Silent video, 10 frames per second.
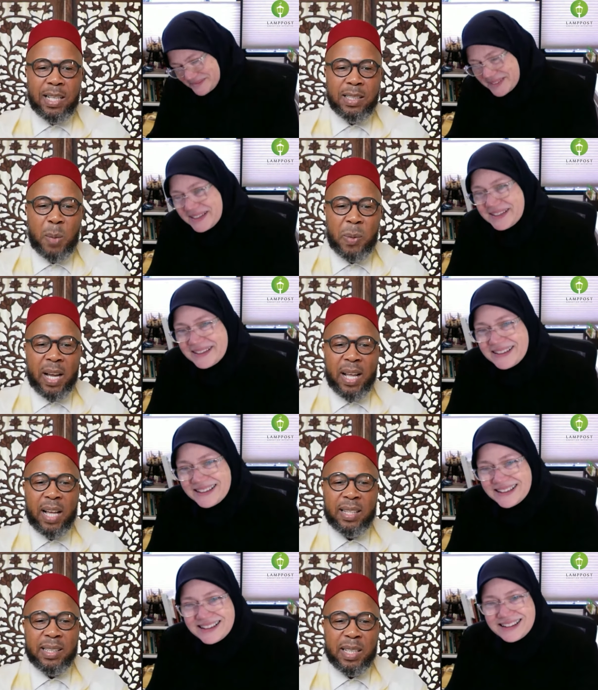Speaker 1: no, but I, I,
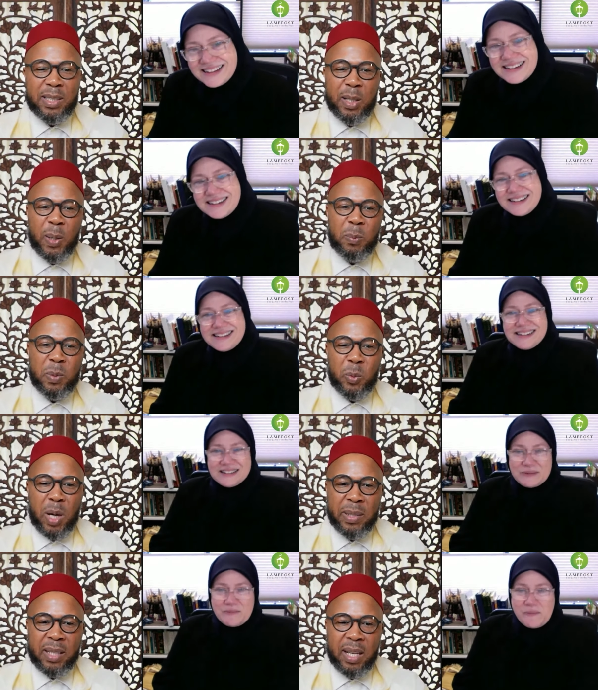think that's a
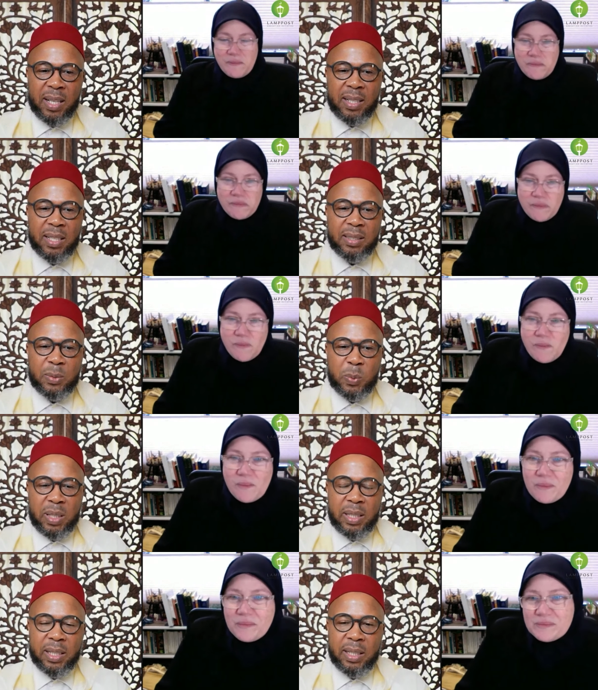Rabata is
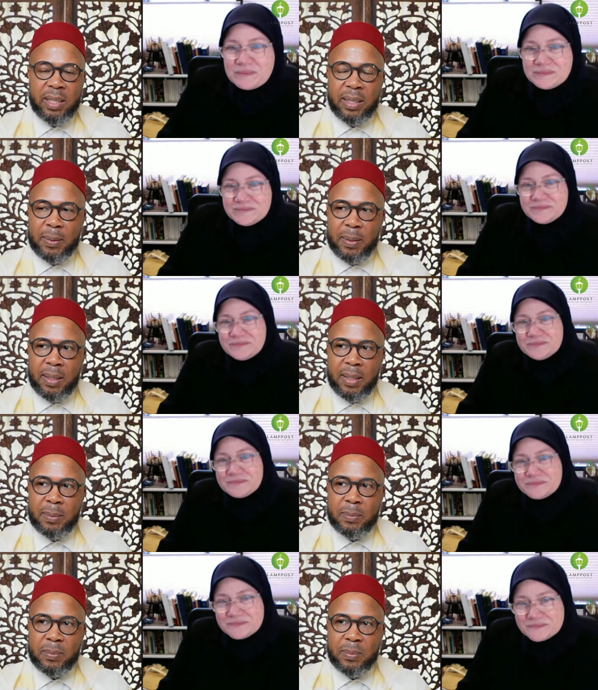really,
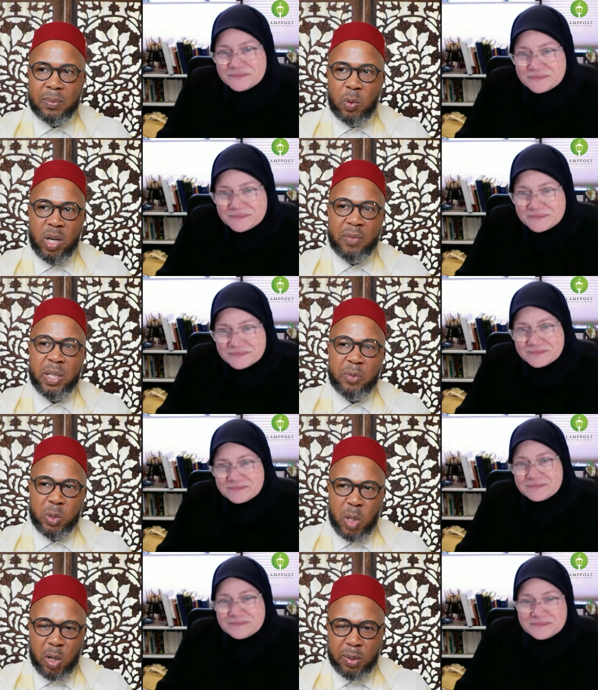um, or even if it's
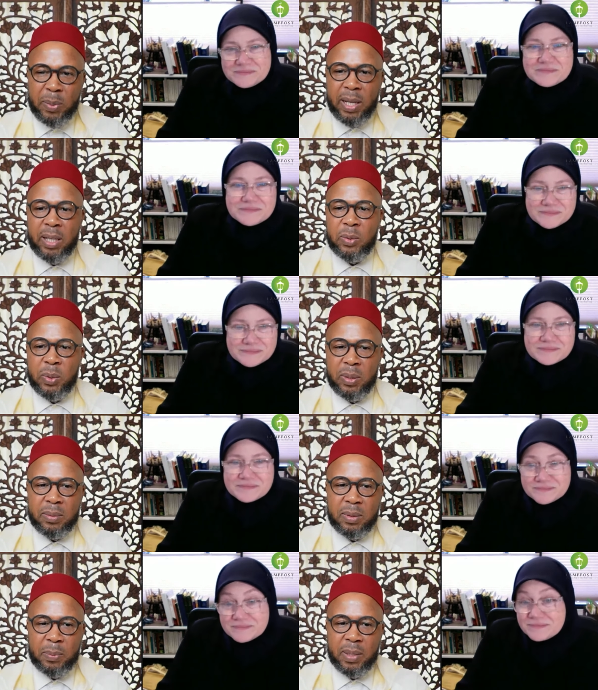Ribat or
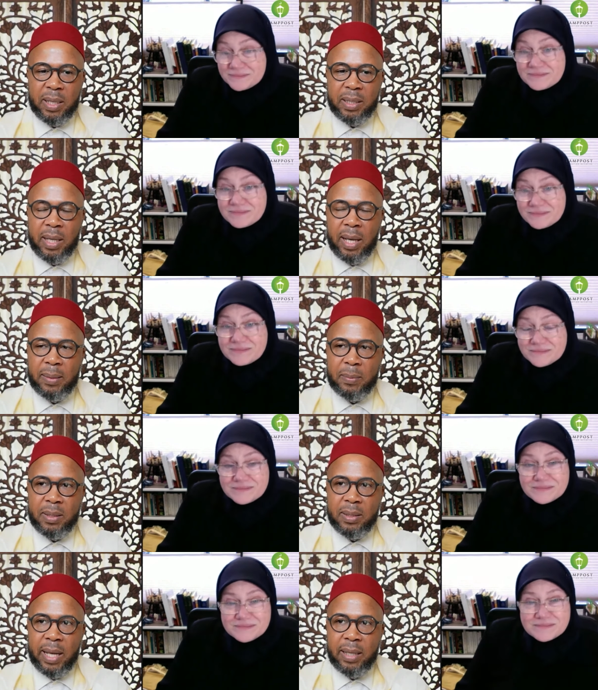something like that,
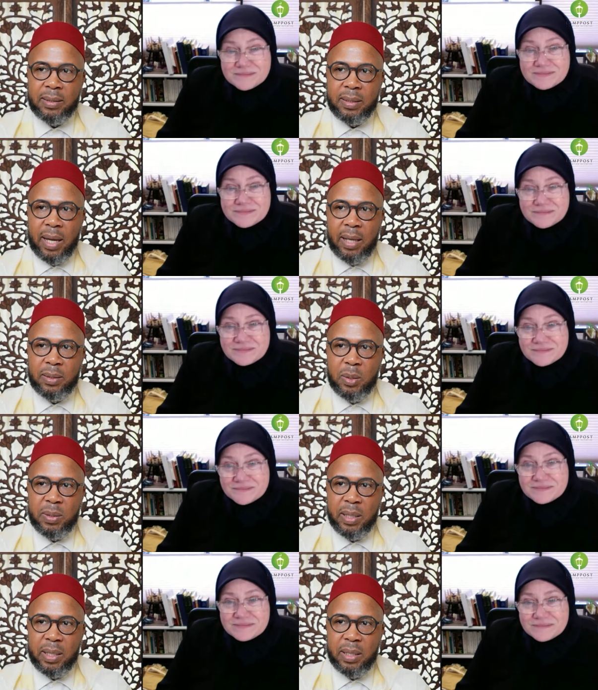that I do
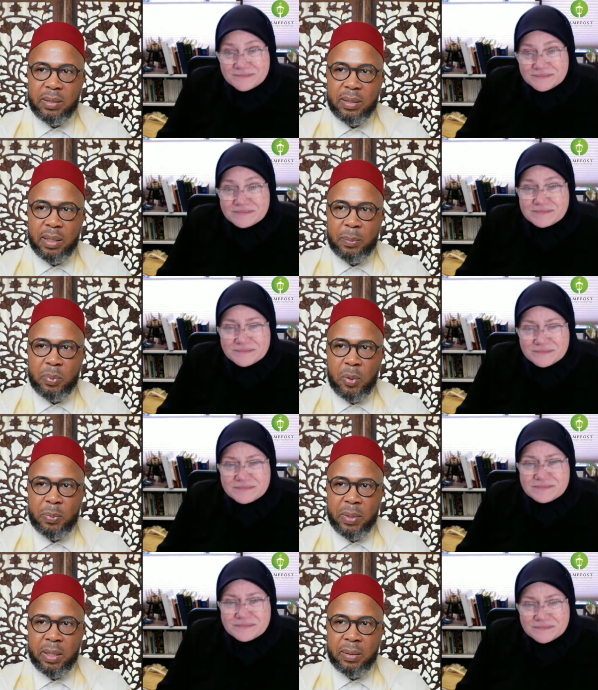think it is an
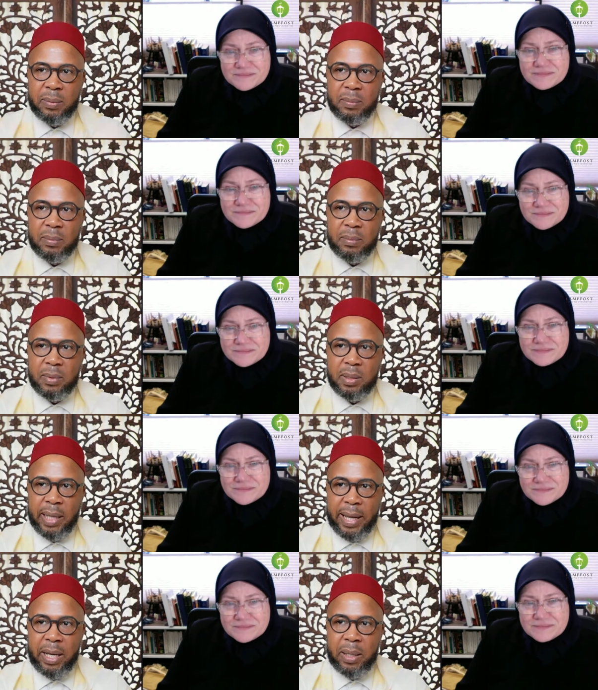appropriate
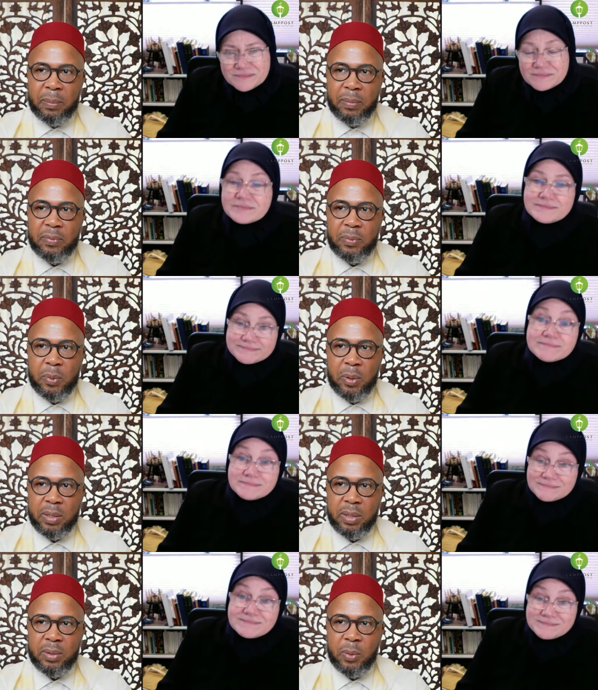name for
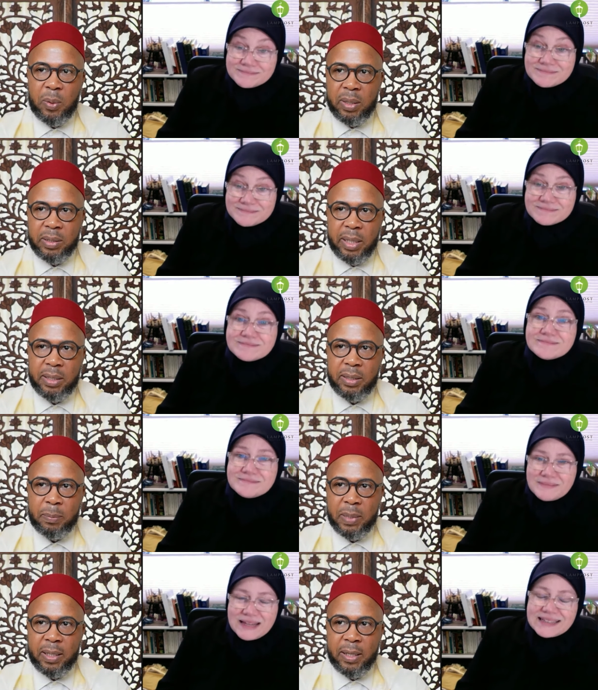such an organization
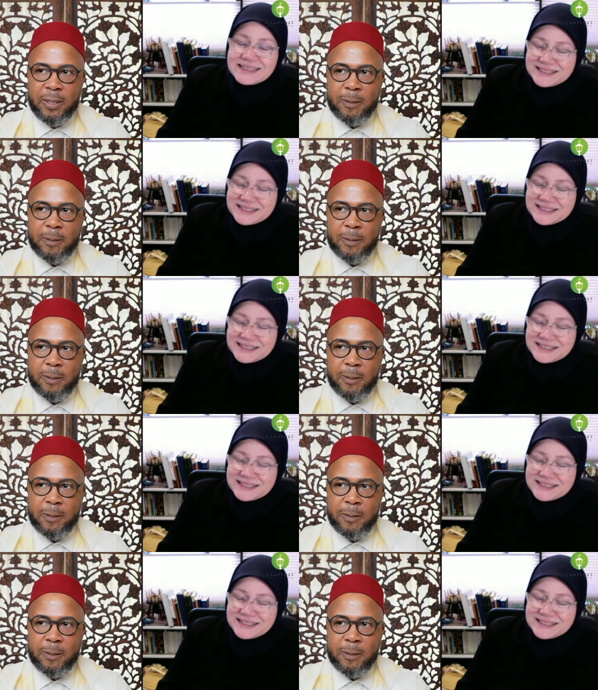because.